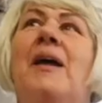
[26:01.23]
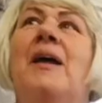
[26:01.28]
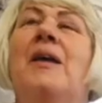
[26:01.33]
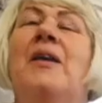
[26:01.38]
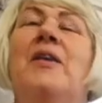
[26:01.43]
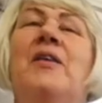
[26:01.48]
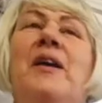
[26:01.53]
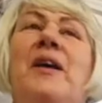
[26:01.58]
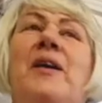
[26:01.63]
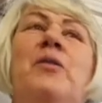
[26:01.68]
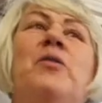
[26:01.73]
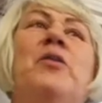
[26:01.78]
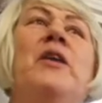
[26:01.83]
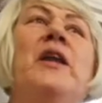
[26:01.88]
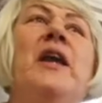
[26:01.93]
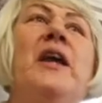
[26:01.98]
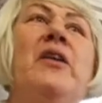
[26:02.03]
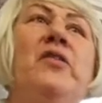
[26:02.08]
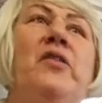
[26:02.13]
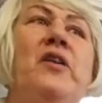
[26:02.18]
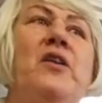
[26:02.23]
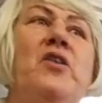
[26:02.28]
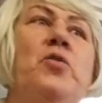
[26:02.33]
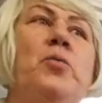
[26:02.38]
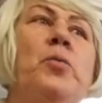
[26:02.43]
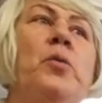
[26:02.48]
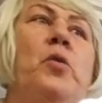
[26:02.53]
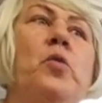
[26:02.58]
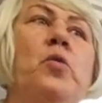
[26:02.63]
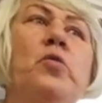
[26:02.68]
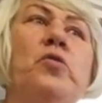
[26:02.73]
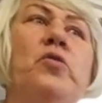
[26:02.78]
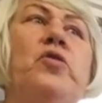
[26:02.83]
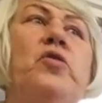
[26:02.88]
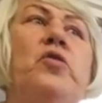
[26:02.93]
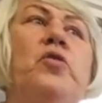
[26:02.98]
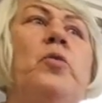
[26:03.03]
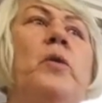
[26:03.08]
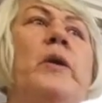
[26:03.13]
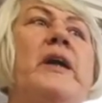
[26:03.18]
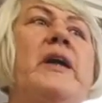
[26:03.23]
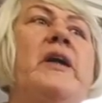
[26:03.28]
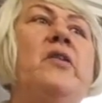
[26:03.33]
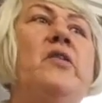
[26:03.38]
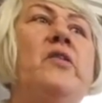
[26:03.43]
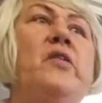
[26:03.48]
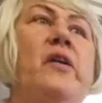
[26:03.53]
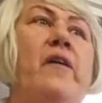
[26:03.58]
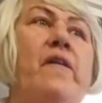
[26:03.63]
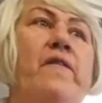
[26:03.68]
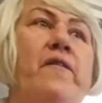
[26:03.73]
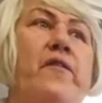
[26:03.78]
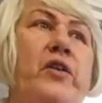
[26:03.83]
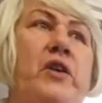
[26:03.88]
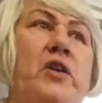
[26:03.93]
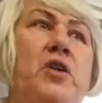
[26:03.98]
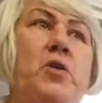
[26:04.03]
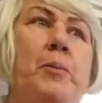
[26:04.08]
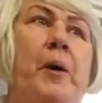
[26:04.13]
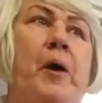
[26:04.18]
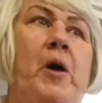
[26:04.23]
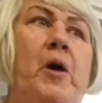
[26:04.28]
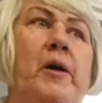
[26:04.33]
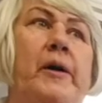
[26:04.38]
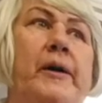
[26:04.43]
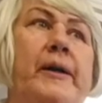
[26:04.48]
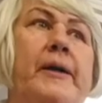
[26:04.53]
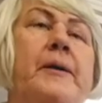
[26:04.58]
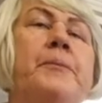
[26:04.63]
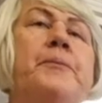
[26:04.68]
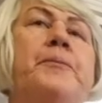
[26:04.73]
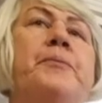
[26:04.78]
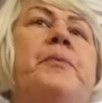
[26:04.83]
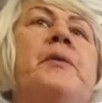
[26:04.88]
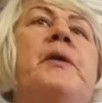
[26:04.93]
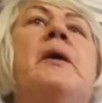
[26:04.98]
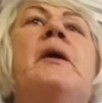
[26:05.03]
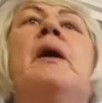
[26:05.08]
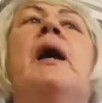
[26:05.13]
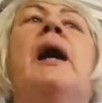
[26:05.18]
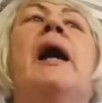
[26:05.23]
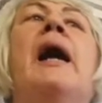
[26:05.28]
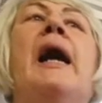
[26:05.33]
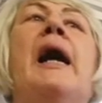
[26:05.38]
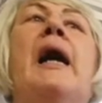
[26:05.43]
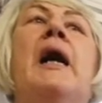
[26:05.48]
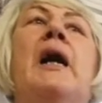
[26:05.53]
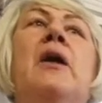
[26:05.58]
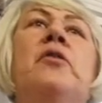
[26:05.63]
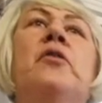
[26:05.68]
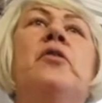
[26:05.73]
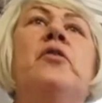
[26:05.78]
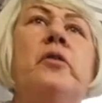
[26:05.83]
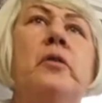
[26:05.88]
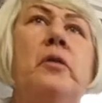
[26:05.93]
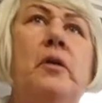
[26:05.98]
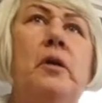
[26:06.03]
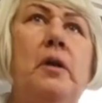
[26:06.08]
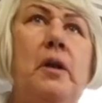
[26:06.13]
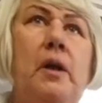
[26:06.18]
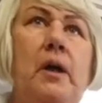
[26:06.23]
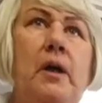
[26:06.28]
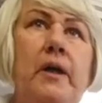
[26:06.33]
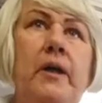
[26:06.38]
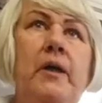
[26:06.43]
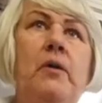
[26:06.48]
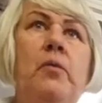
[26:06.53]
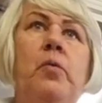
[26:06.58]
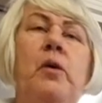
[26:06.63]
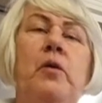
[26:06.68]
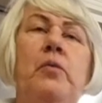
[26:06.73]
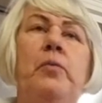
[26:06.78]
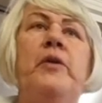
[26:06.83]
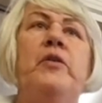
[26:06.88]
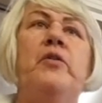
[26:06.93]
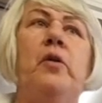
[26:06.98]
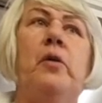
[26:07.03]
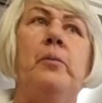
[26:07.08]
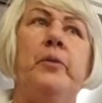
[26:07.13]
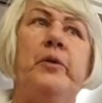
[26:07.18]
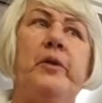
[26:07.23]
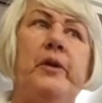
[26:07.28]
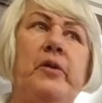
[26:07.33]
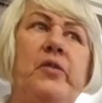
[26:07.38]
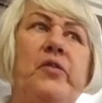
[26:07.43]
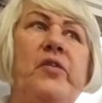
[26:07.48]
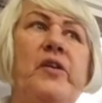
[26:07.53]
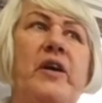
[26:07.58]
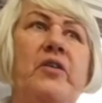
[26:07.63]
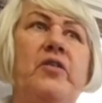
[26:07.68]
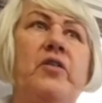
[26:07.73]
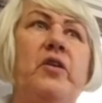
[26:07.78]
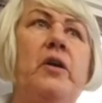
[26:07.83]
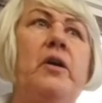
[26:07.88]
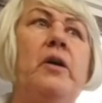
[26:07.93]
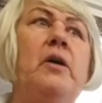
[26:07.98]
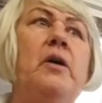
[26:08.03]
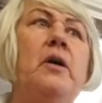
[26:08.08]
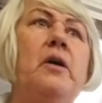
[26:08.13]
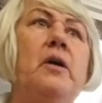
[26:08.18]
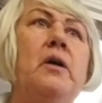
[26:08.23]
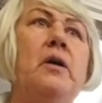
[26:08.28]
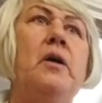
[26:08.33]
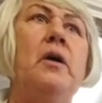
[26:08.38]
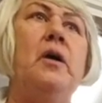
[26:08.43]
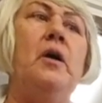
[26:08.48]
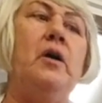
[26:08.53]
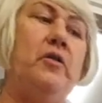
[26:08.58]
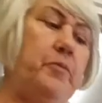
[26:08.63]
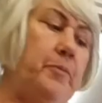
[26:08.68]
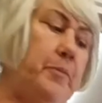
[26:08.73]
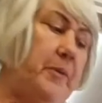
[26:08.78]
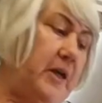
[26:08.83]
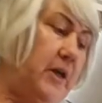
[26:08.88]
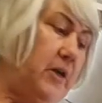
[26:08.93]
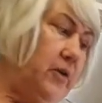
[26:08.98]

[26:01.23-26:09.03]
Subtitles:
Now the next dish we're going to do is fish pie. And like what we done with the lasagna, I've made